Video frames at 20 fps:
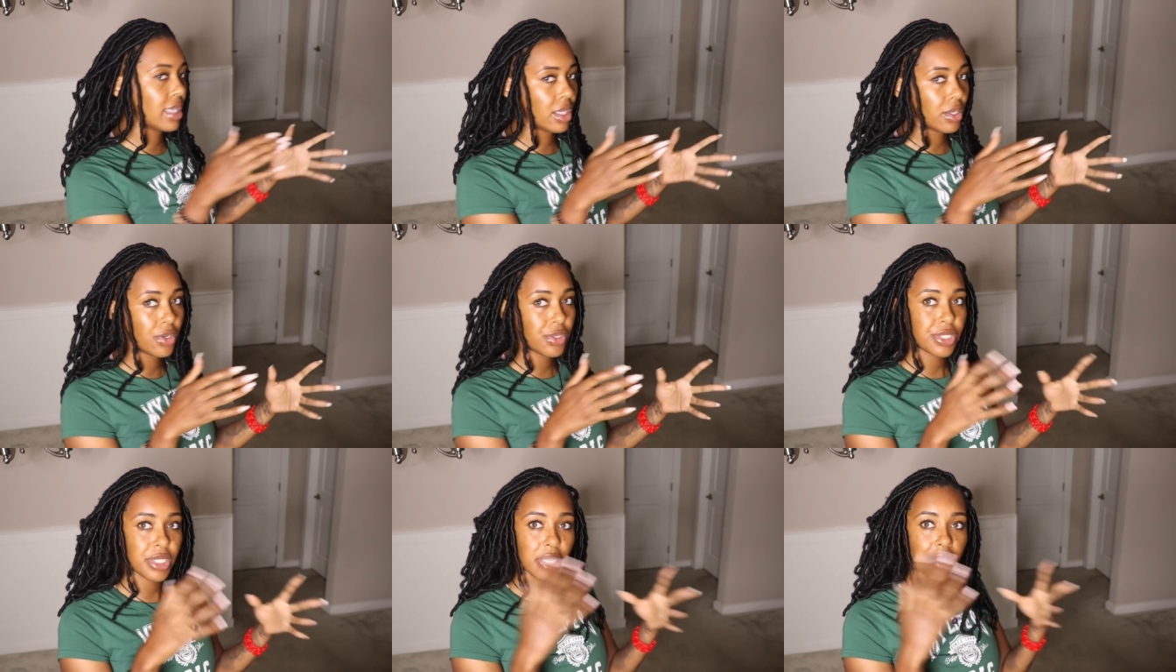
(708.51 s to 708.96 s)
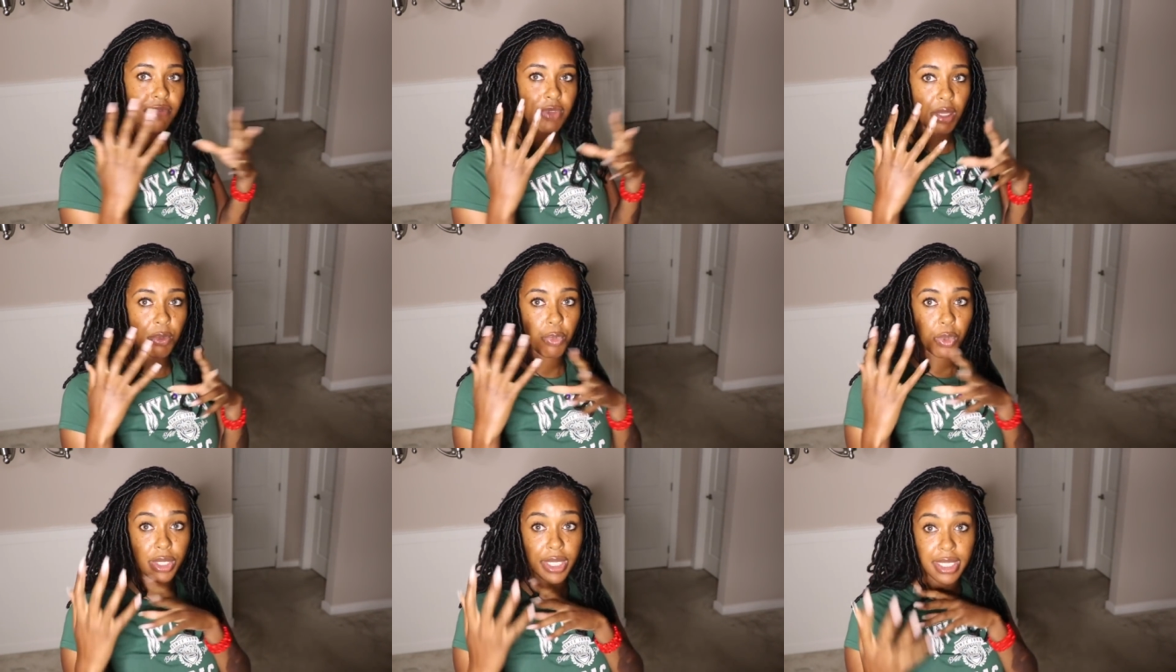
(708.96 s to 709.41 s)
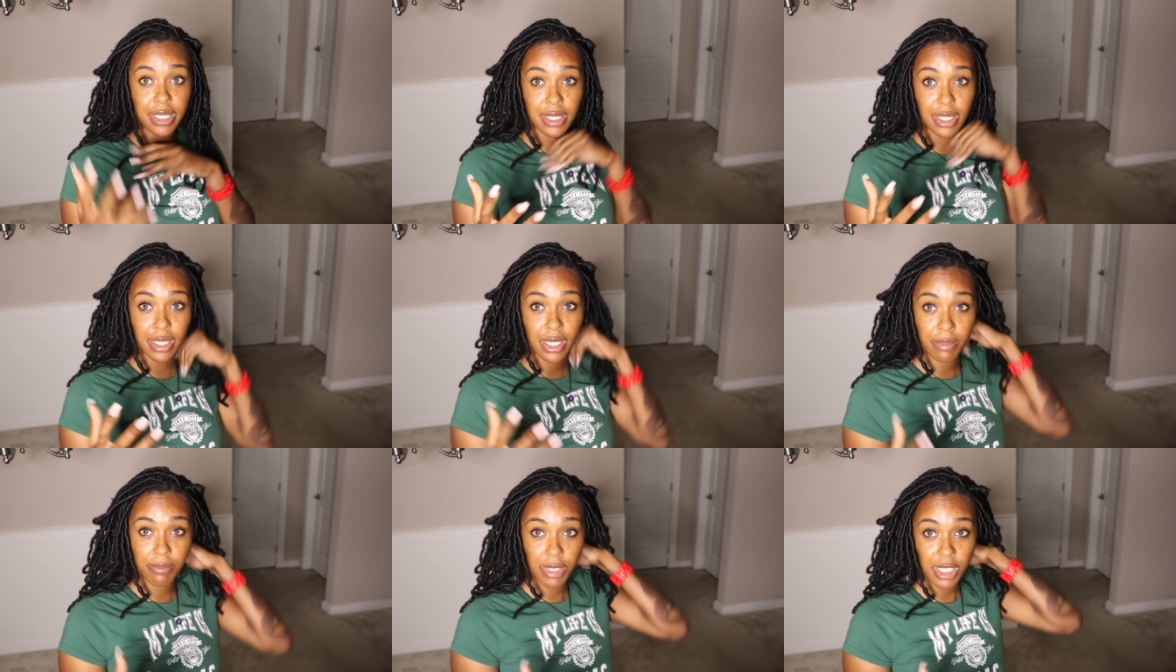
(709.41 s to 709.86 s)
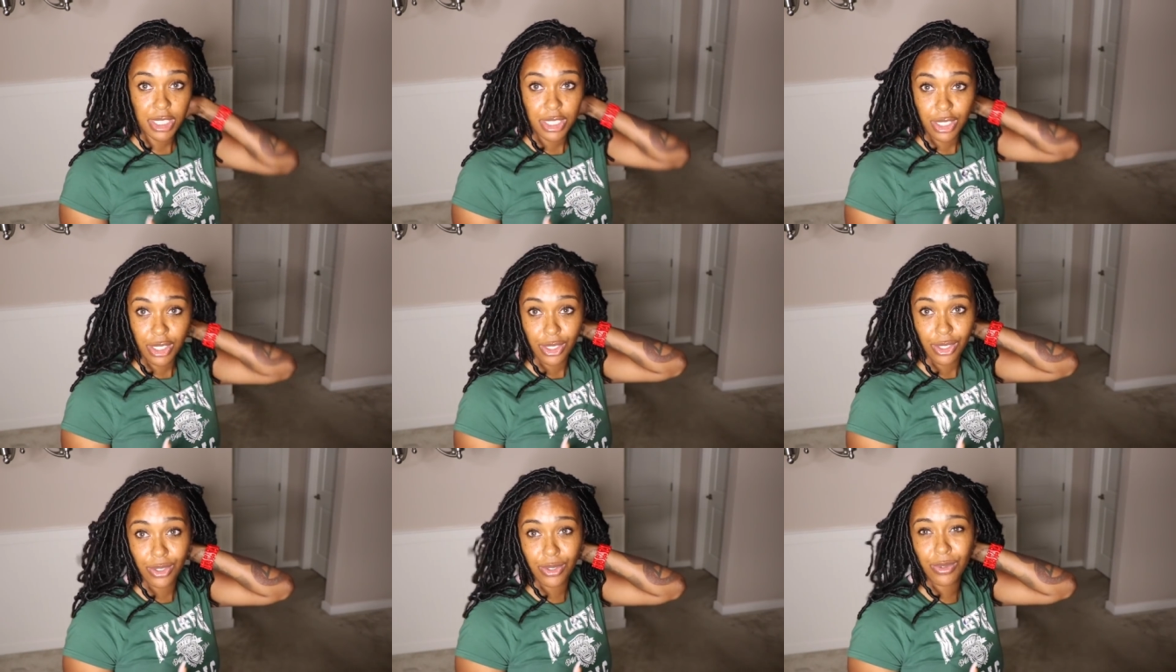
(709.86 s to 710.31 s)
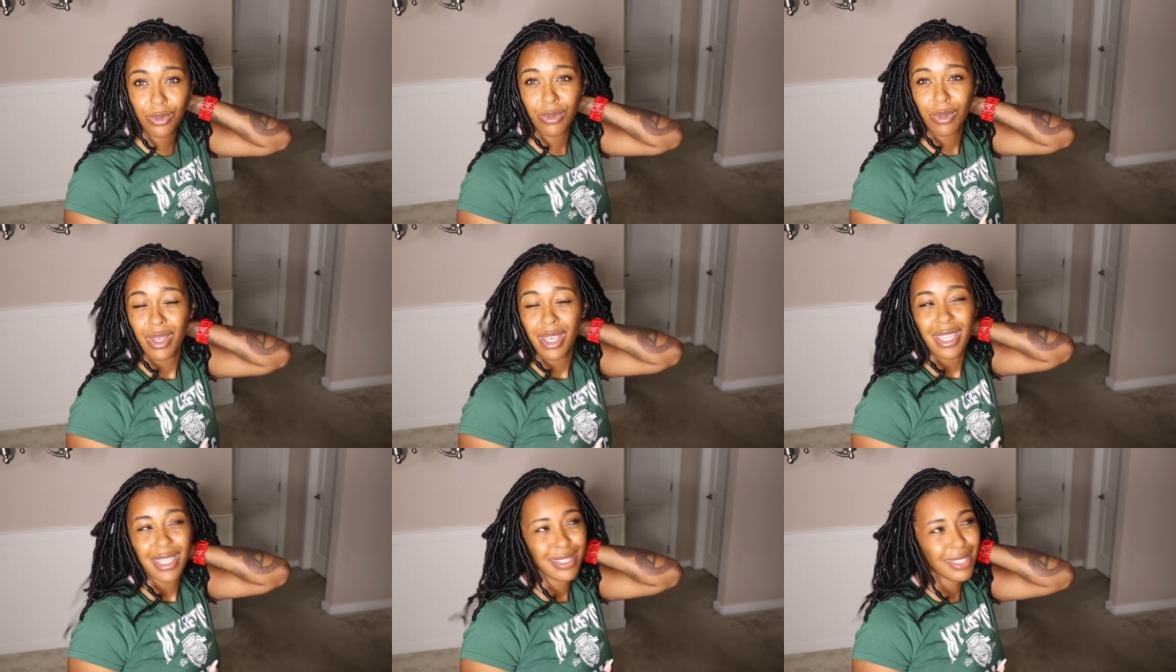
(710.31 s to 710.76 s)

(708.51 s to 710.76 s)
energy of them wanting to commit to you.